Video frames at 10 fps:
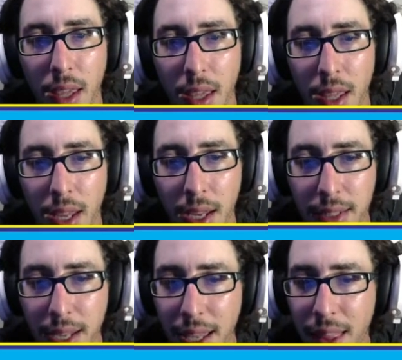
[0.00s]
it's
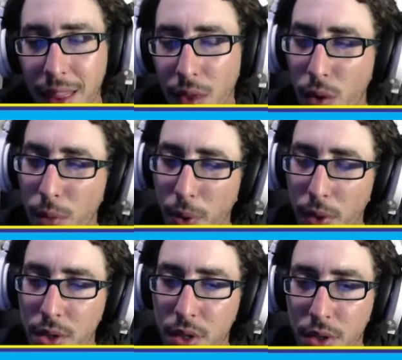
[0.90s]
a
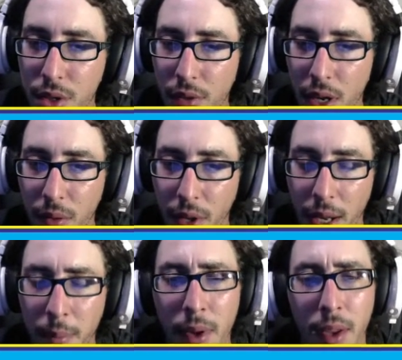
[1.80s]
third-person survival game.
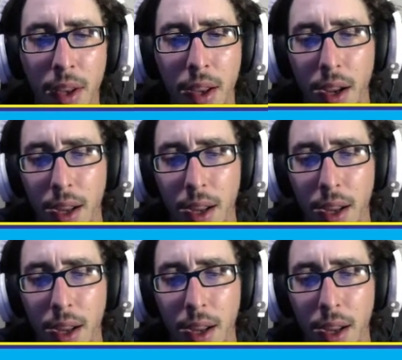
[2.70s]
At least